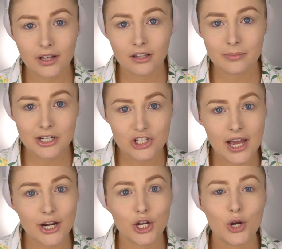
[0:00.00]
little bit of
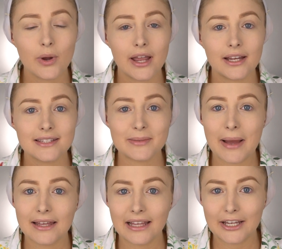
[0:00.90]
shadow and some
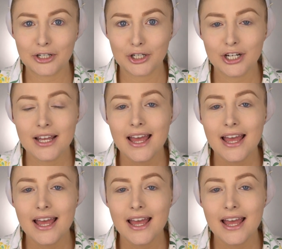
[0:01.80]
eyeliner,